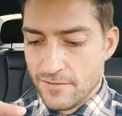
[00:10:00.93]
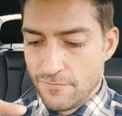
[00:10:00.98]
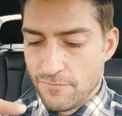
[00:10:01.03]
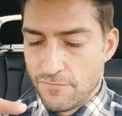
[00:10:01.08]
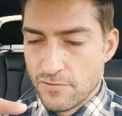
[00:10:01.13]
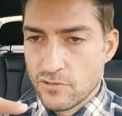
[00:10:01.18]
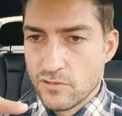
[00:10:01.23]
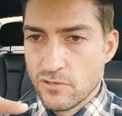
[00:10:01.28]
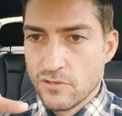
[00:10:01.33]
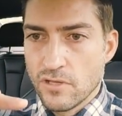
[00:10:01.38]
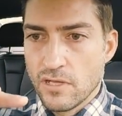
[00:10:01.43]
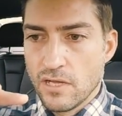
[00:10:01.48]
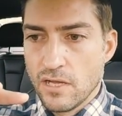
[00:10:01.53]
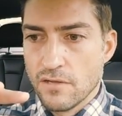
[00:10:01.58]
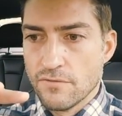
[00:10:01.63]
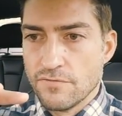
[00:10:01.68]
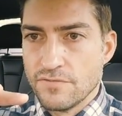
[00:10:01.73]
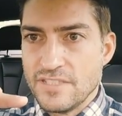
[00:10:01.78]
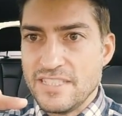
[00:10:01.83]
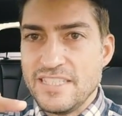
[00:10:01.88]
full
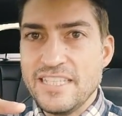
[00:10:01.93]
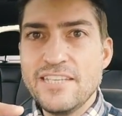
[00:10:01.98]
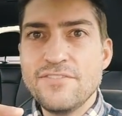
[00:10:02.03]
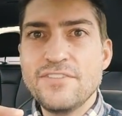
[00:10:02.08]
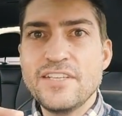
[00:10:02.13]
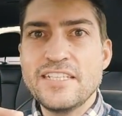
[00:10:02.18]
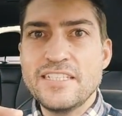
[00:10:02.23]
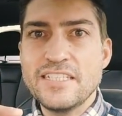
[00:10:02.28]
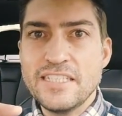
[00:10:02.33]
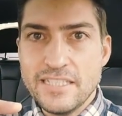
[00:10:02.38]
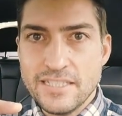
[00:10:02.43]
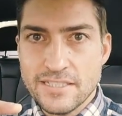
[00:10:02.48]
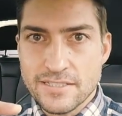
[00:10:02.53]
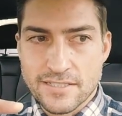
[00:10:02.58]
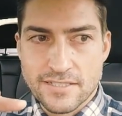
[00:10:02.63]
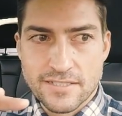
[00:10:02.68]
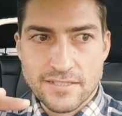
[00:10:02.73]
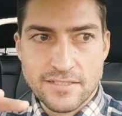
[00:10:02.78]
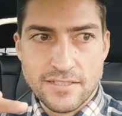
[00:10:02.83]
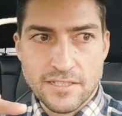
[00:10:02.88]
of
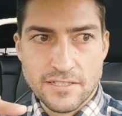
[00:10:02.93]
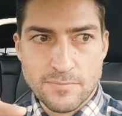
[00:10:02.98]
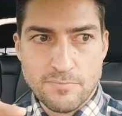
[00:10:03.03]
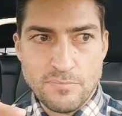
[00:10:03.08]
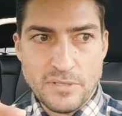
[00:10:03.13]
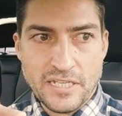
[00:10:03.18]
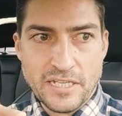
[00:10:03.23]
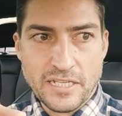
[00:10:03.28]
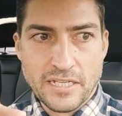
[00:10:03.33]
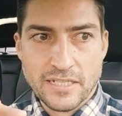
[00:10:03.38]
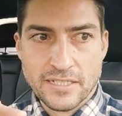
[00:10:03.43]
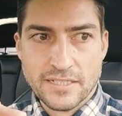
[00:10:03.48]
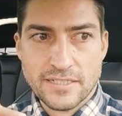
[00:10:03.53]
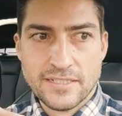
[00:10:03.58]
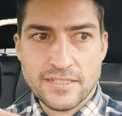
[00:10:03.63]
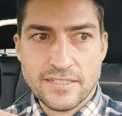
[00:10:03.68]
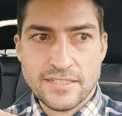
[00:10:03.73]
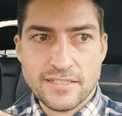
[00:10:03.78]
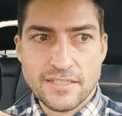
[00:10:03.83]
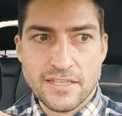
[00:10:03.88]
DVDs this big,
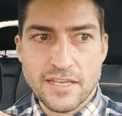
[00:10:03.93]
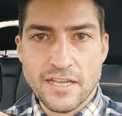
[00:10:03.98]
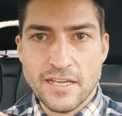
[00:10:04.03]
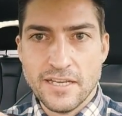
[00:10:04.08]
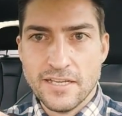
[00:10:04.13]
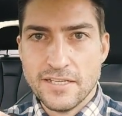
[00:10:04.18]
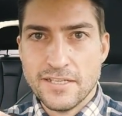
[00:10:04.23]
okay?